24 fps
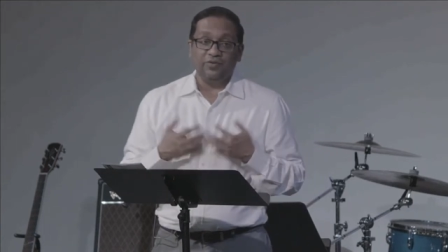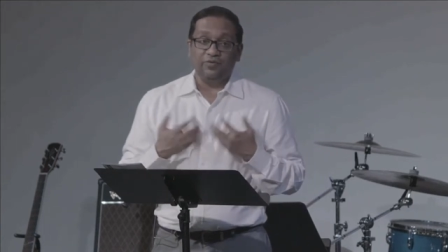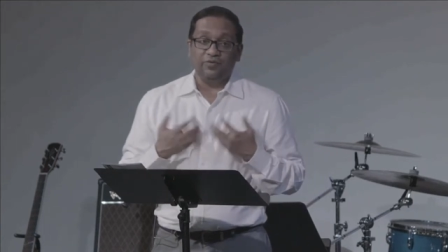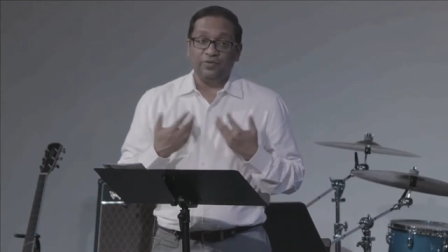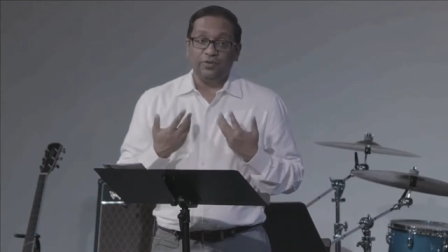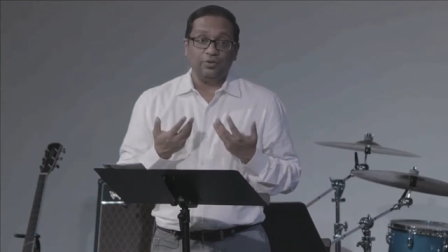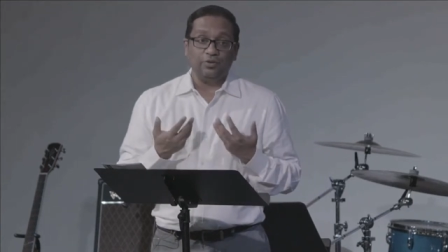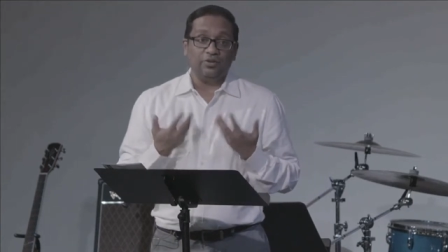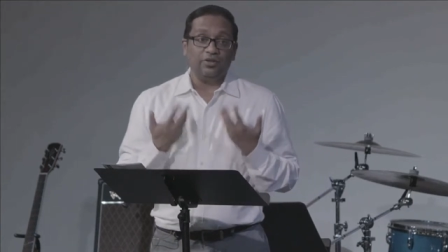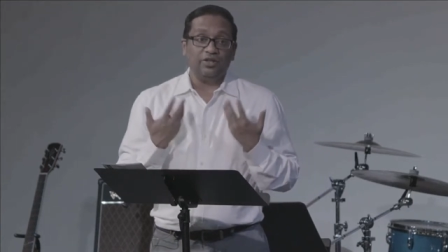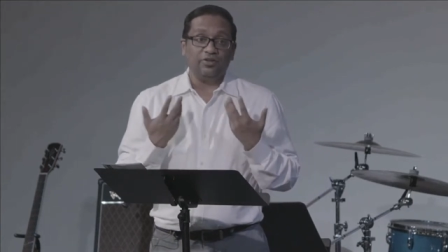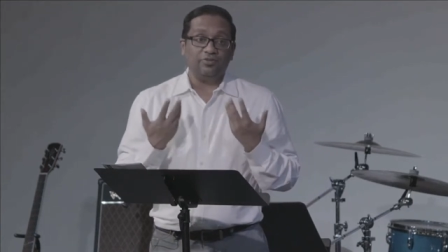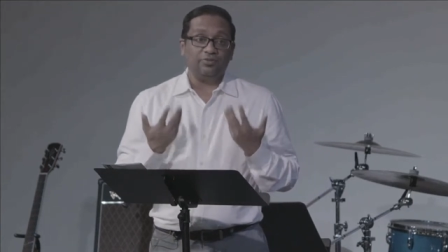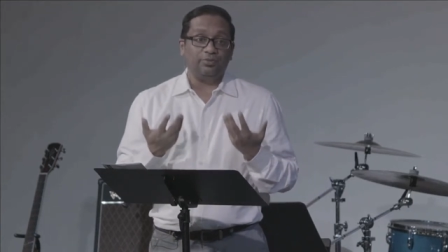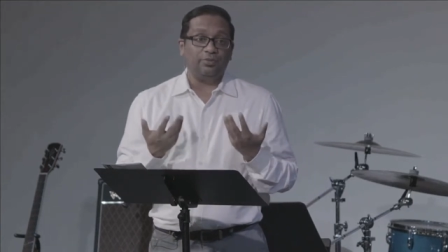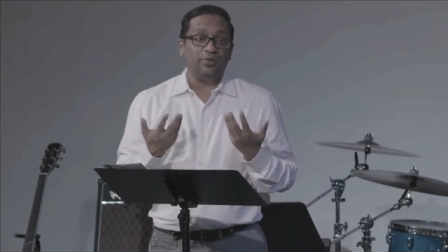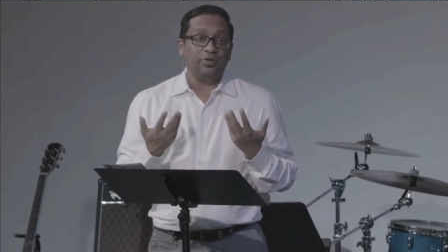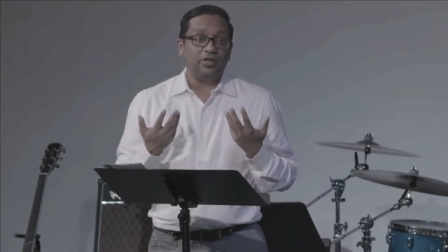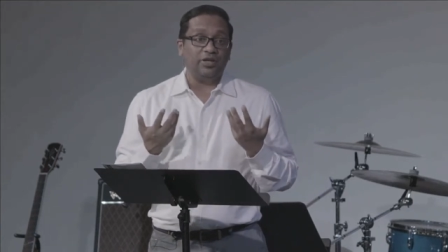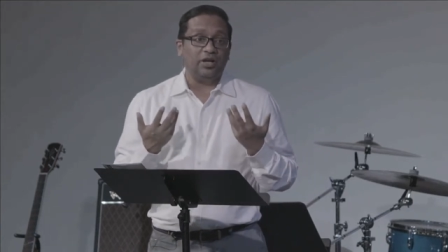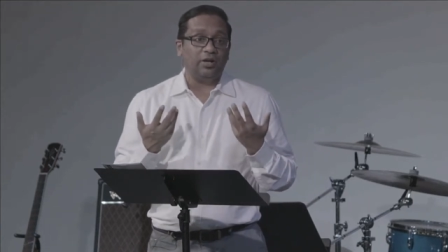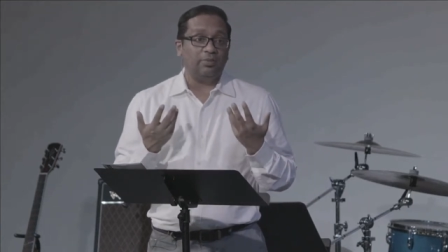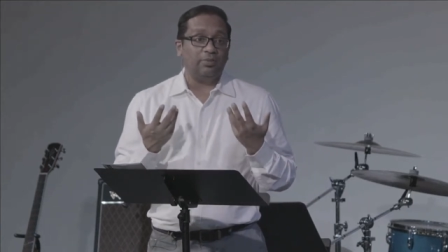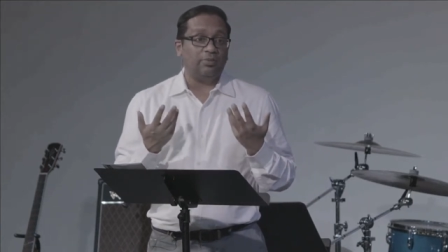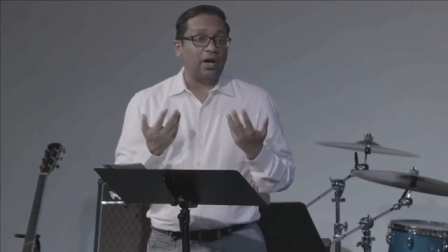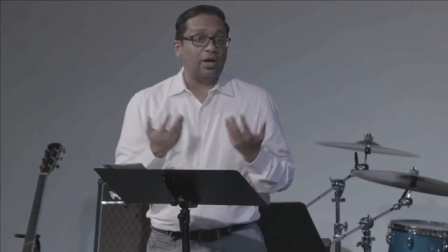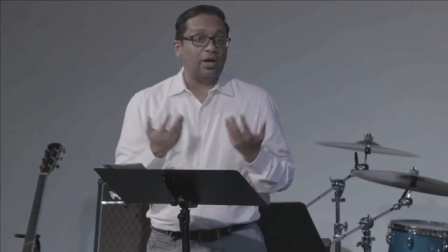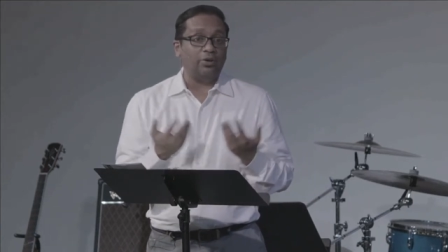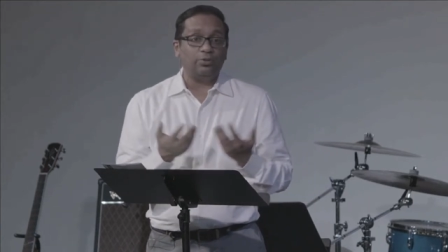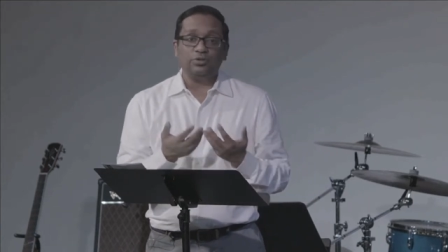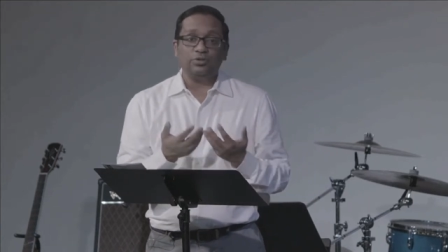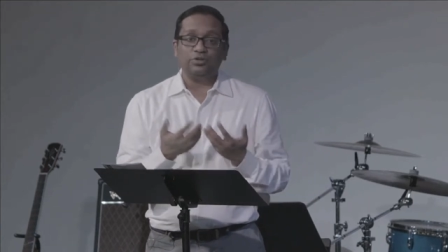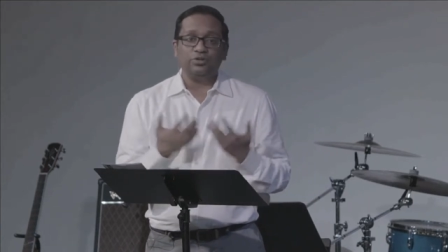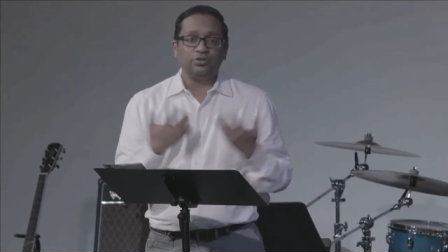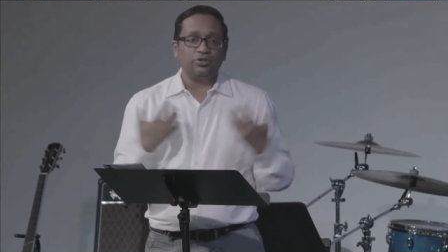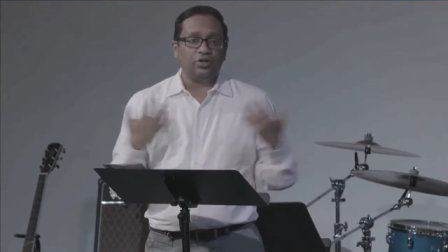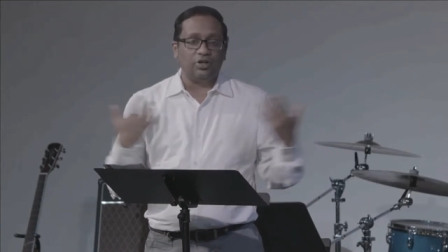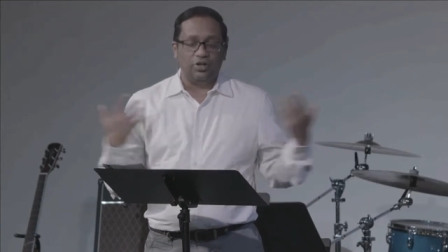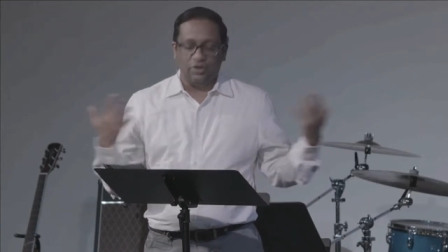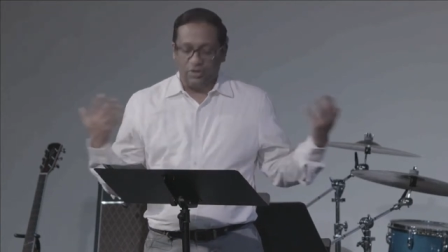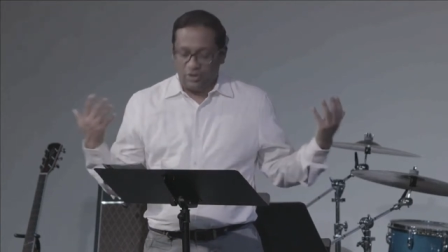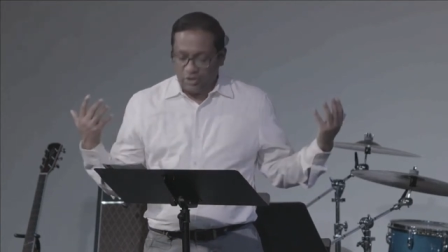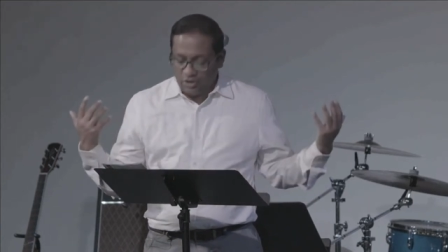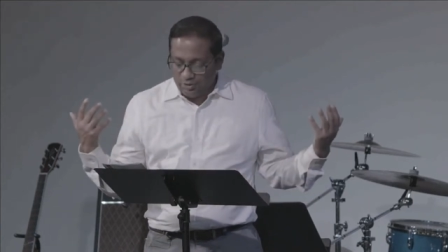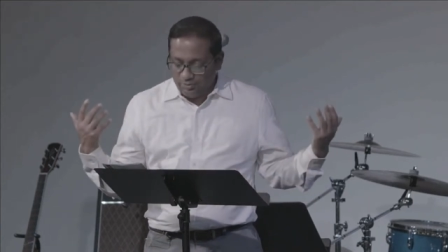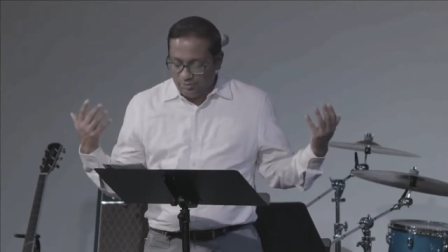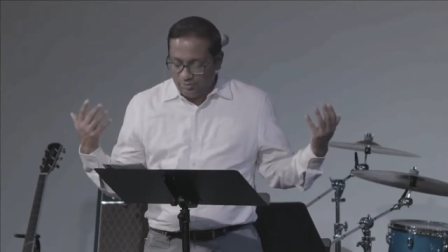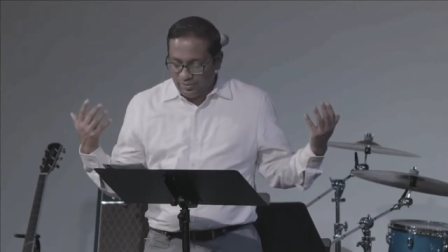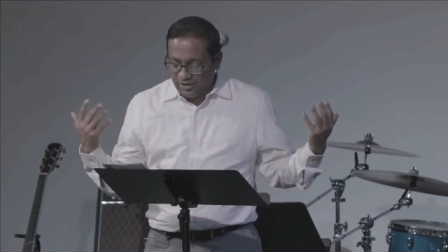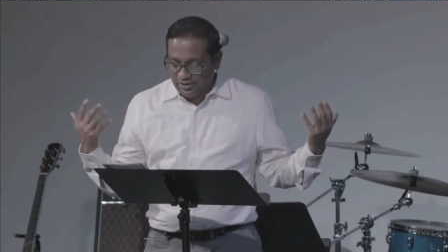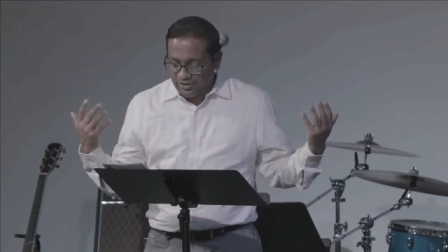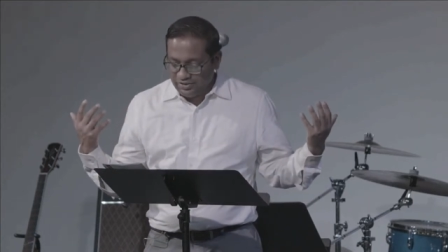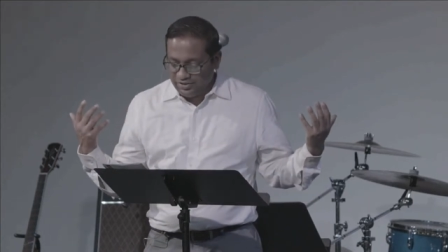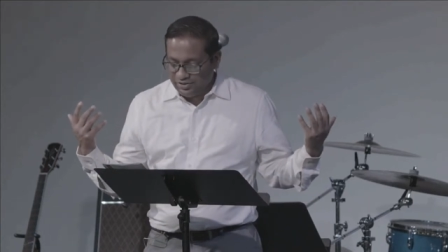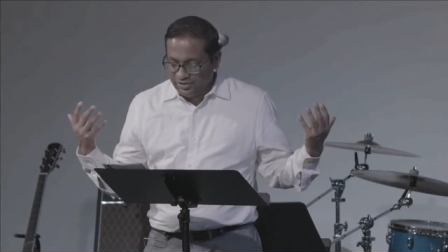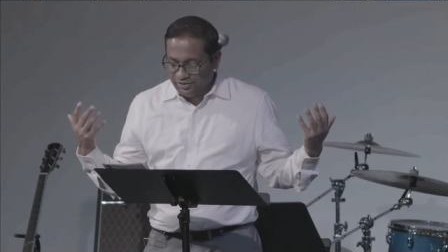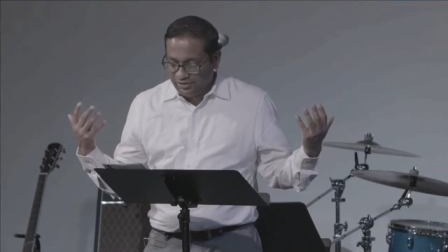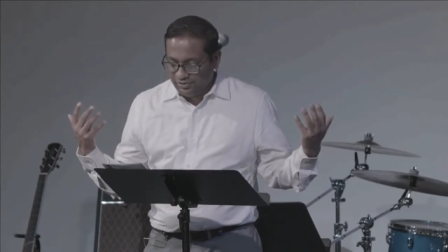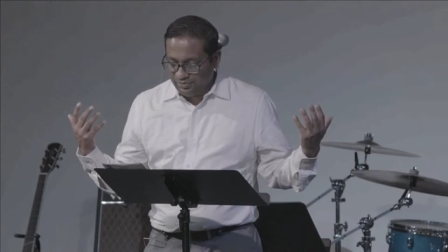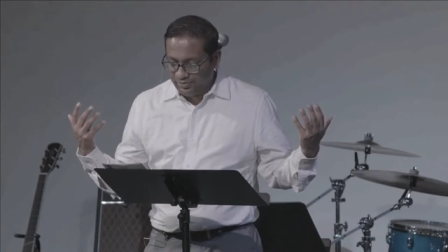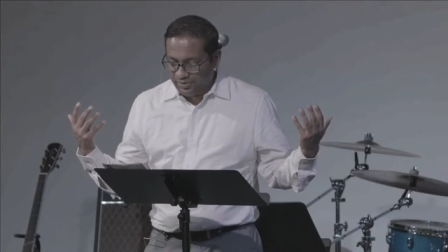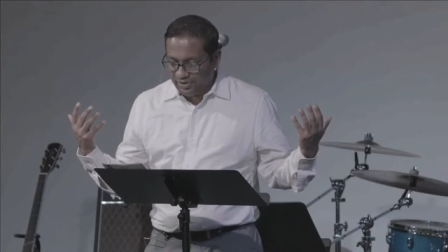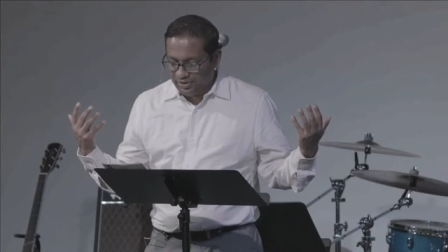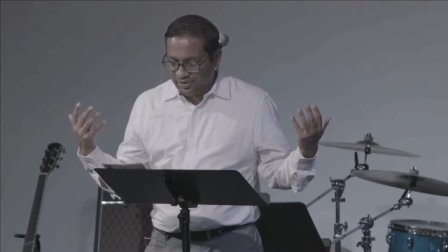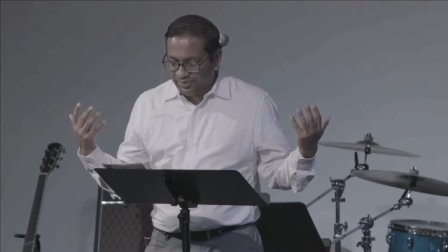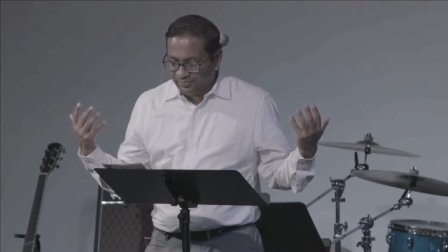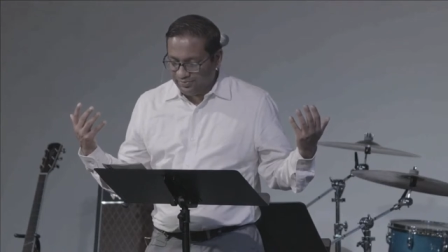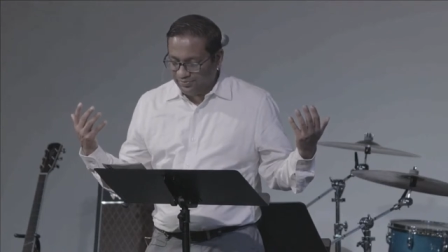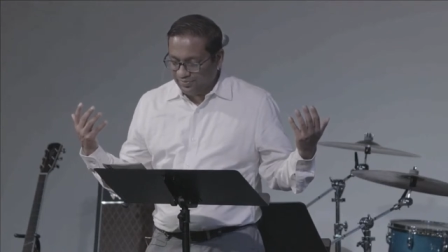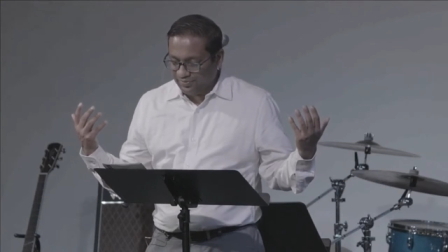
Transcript: If you lift me up, I will draw all men to me.